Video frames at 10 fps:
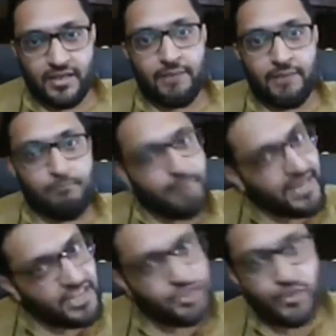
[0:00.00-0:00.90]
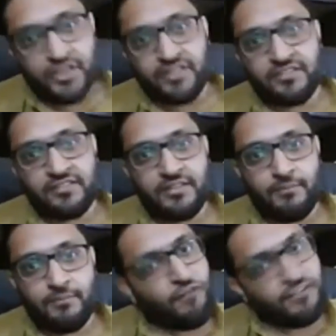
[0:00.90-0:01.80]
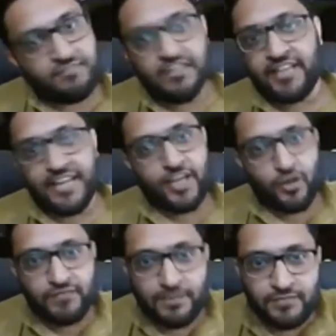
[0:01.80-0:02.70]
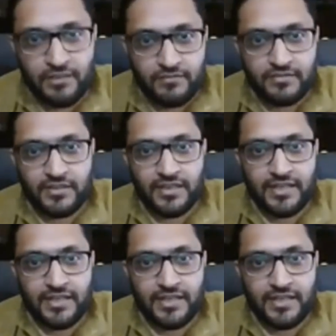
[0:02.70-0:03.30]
Manage your risks. Profits will take care of themselves.